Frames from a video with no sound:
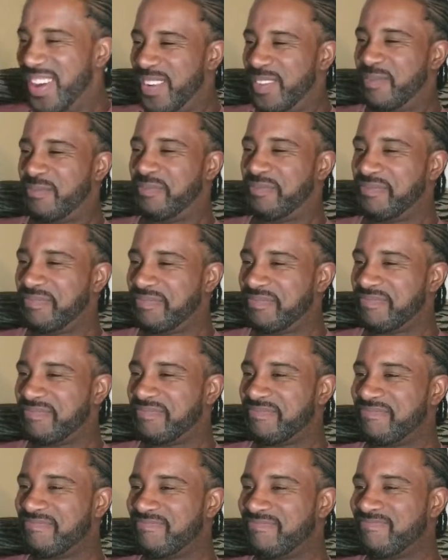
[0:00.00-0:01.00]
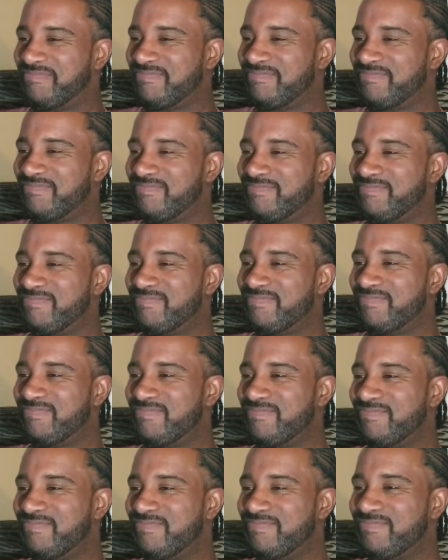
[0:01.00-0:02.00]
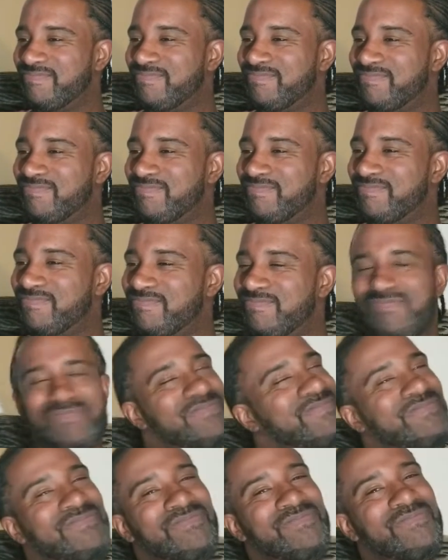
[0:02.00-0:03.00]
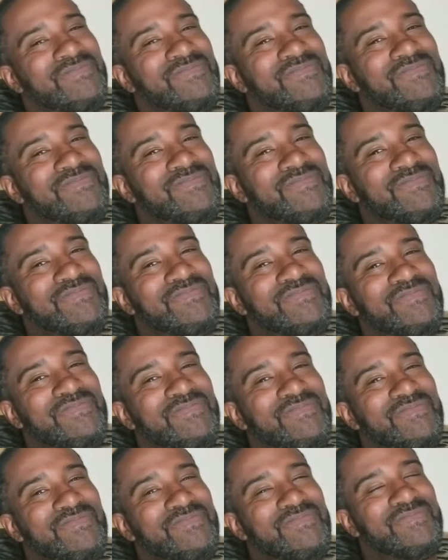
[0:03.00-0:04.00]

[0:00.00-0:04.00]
Nobody speaks.